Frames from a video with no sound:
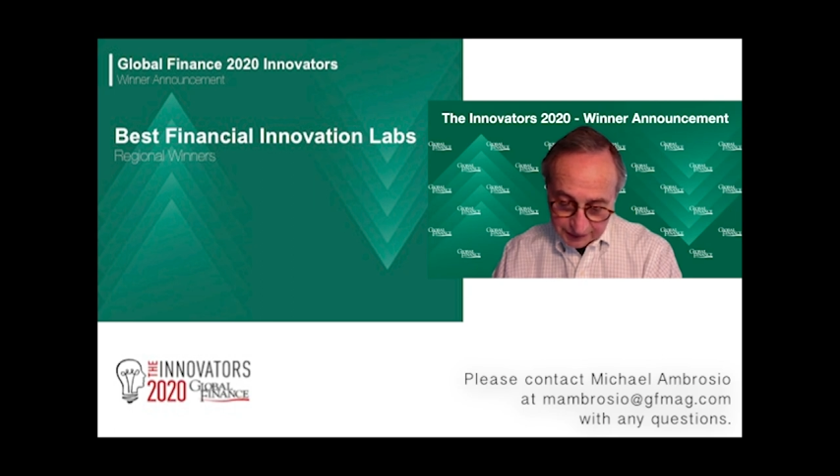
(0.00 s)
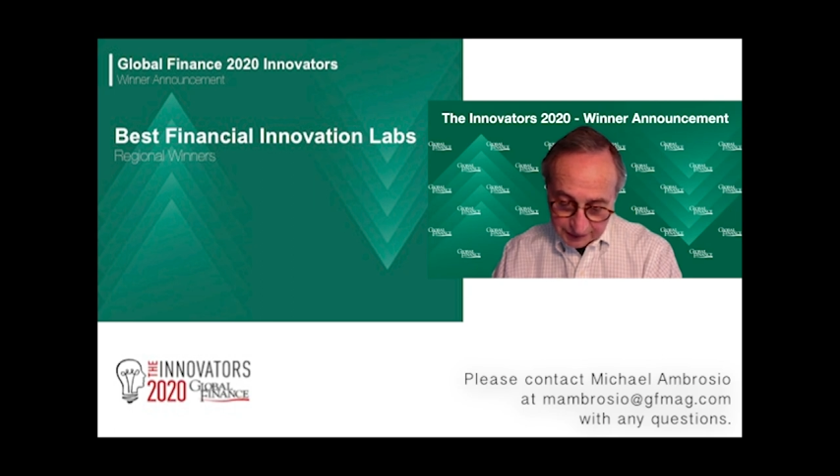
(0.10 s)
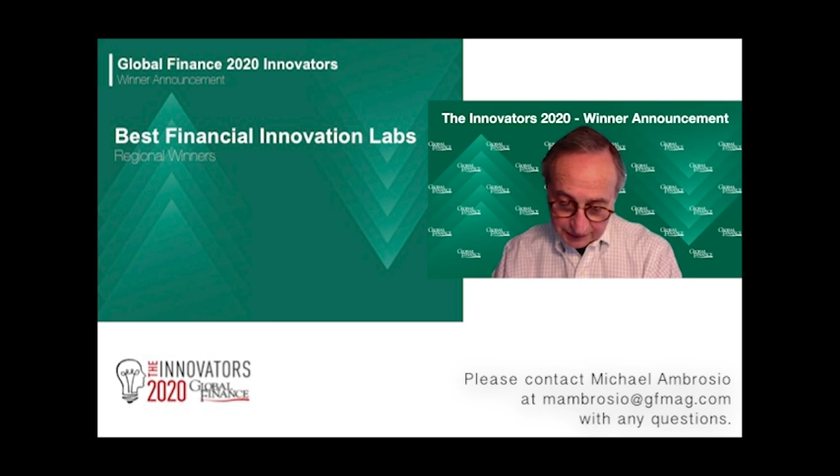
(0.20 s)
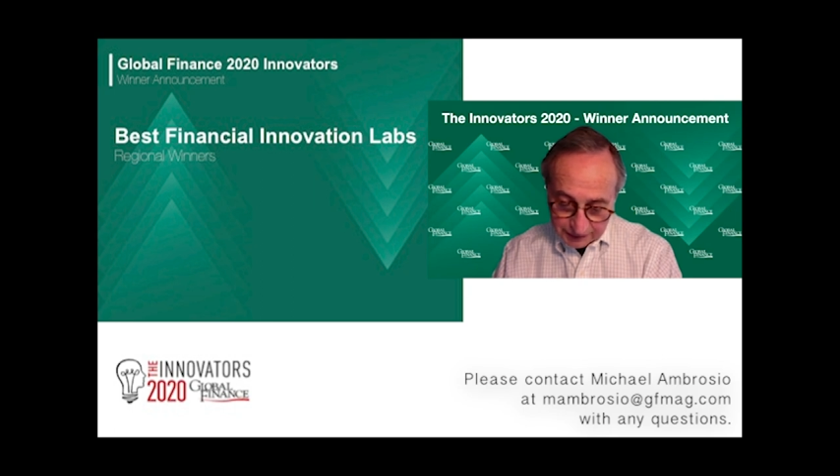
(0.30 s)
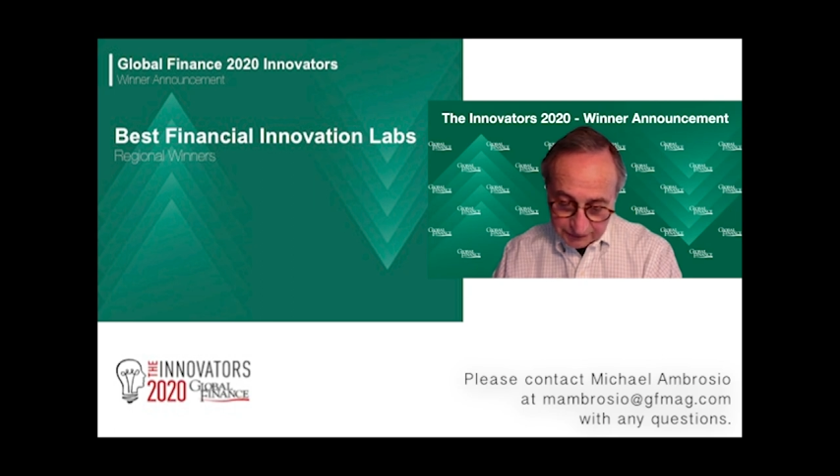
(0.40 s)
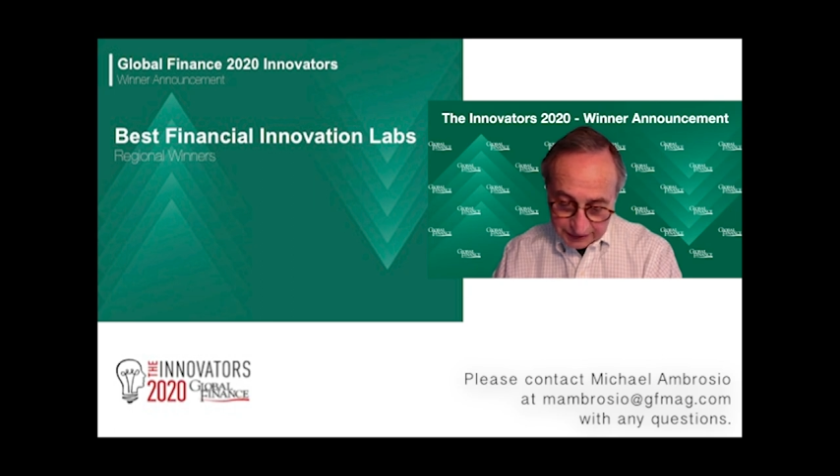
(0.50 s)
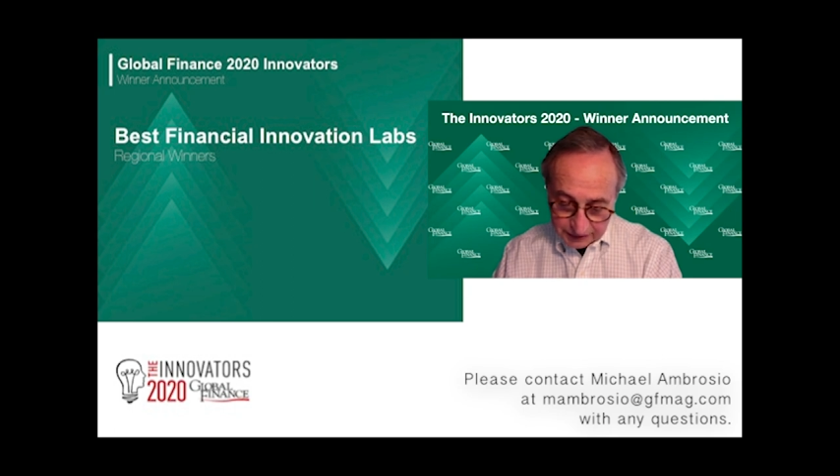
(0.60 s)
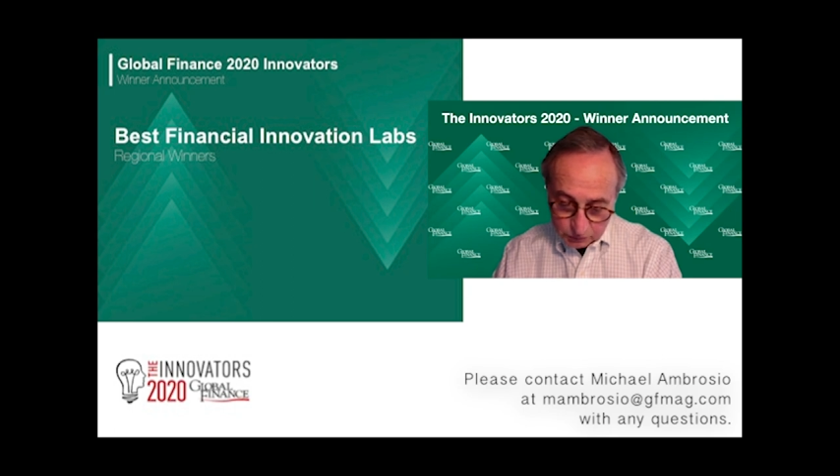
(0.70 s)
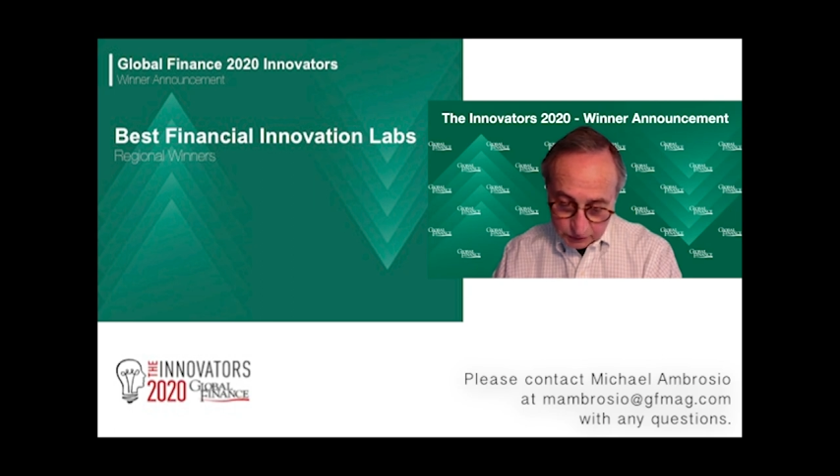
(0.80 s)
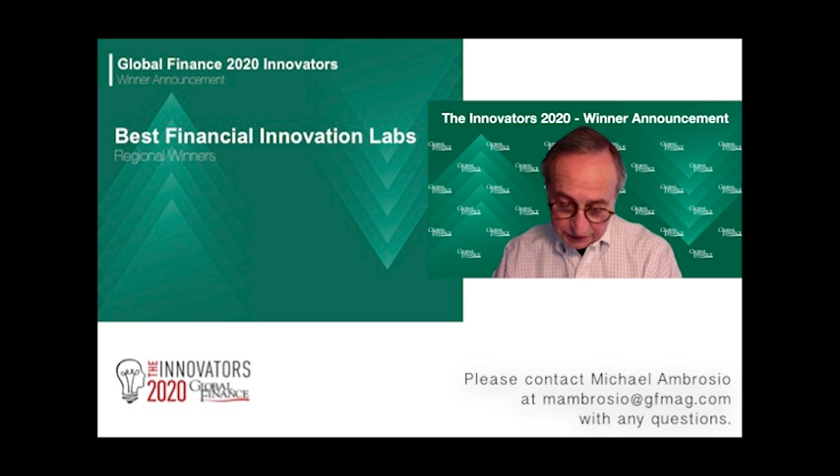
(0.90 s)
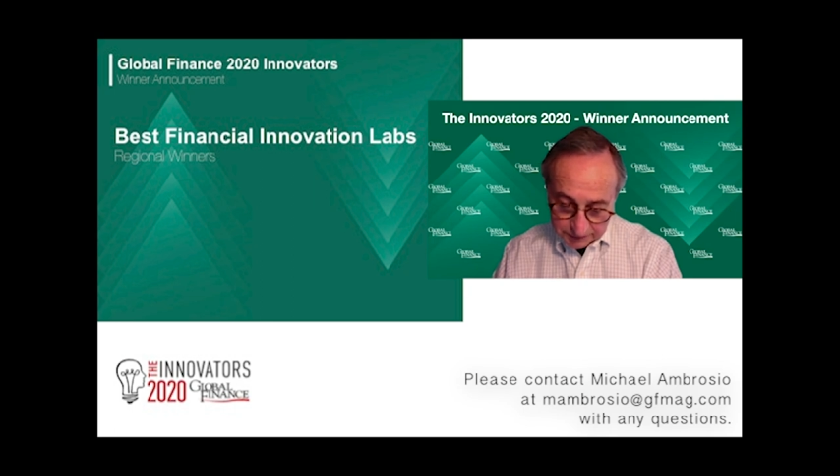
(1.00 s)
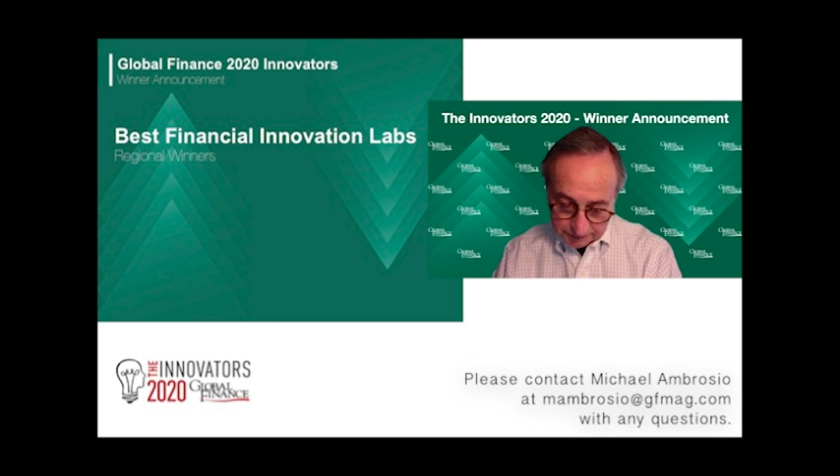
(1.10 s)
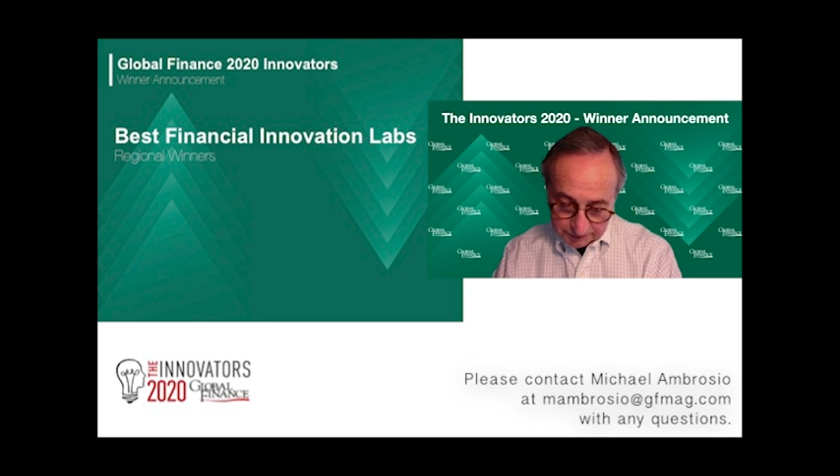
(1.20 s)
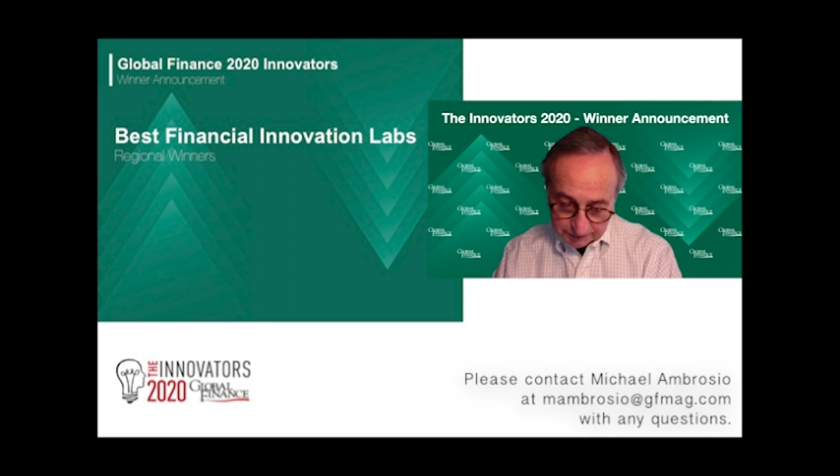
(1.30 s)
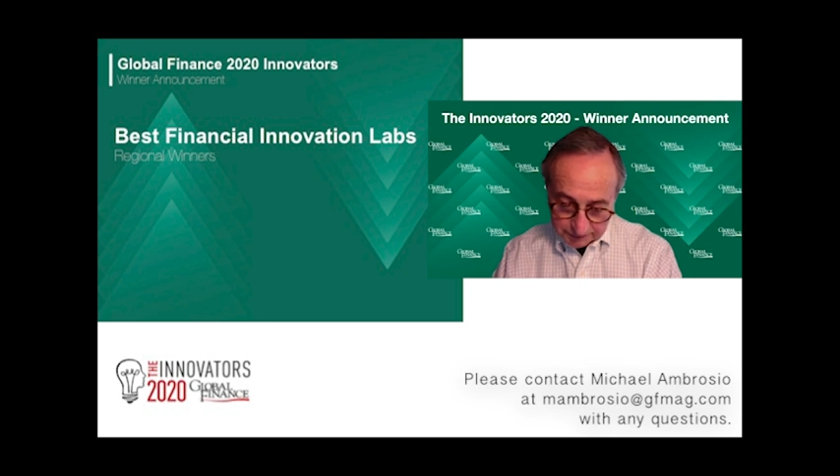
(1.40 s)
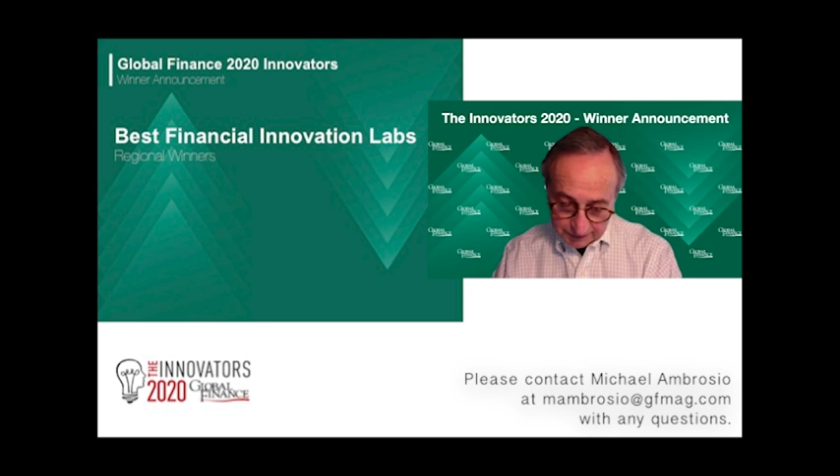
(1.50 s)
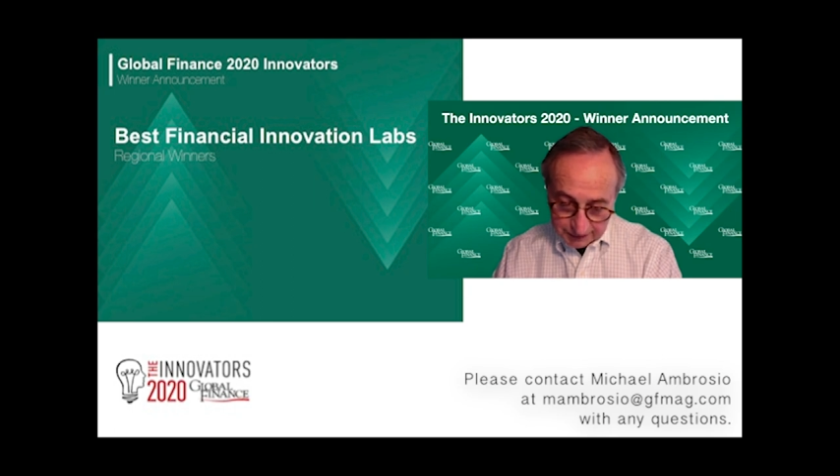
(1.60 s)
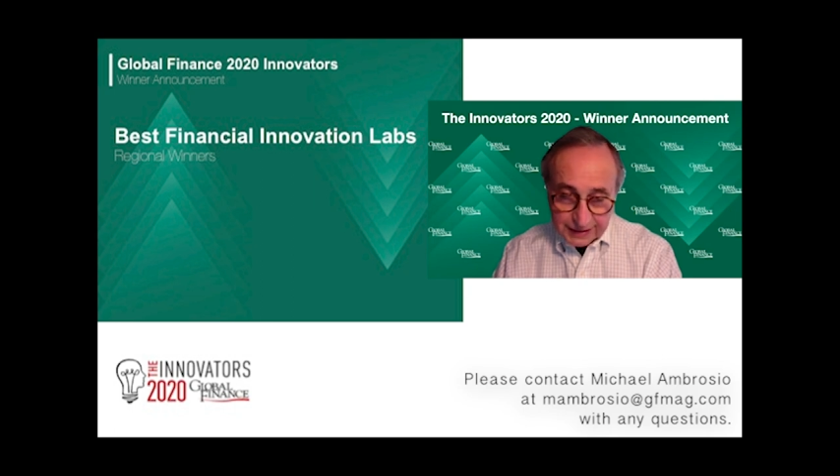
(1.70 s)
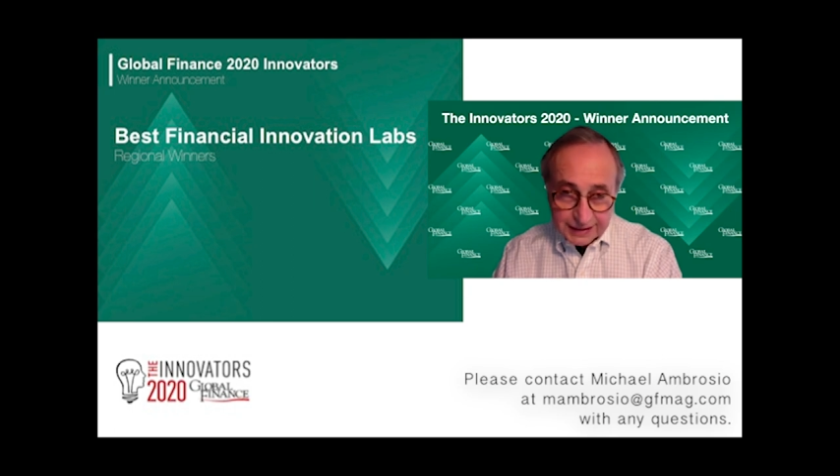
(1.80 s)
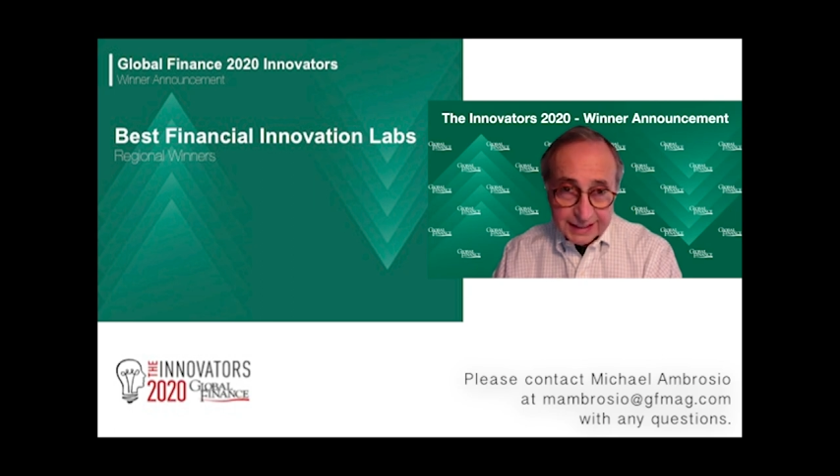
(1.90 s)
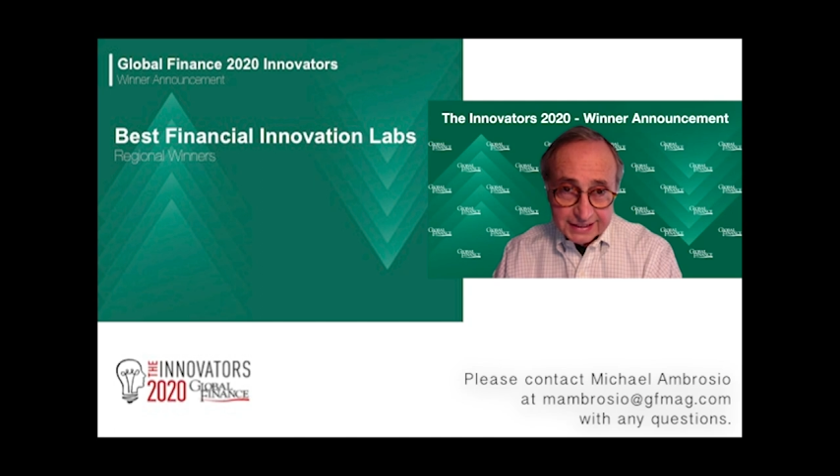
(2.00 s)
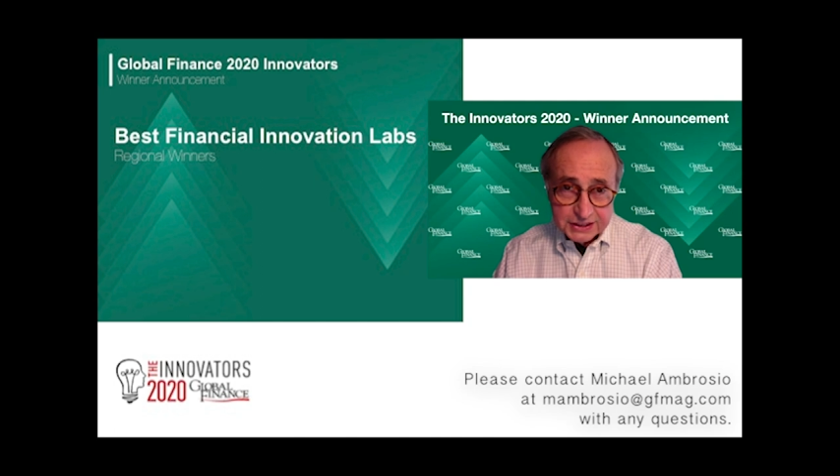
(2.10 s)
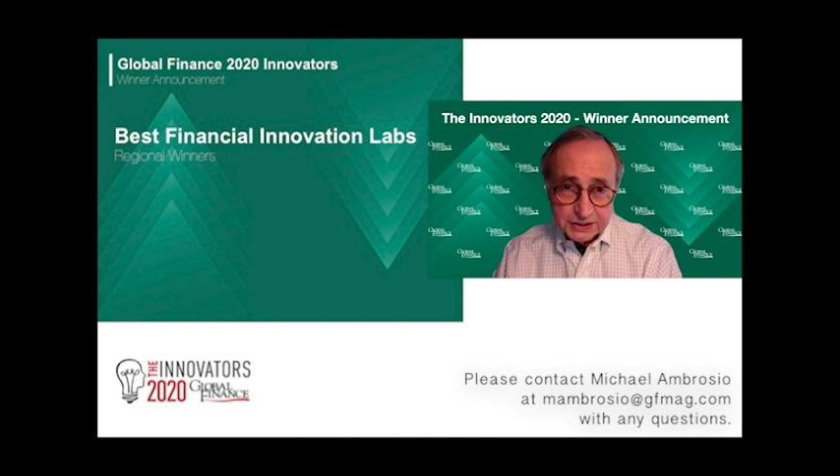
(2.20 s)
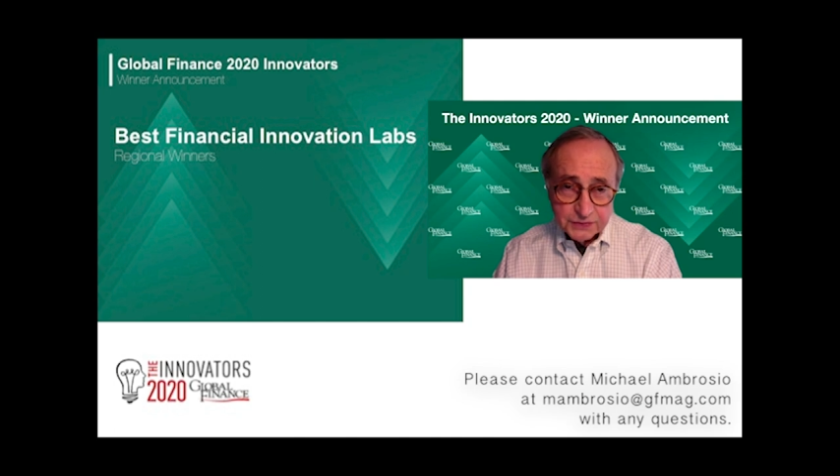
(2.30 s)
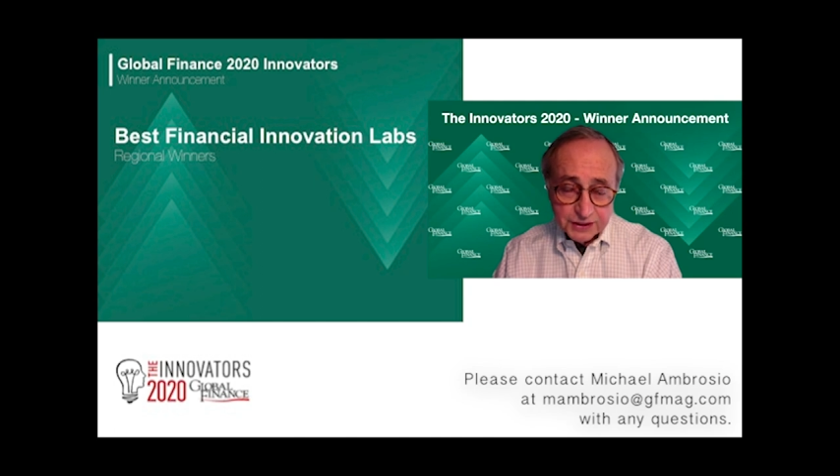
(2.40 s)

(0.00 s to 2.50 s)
And the final winner, Yes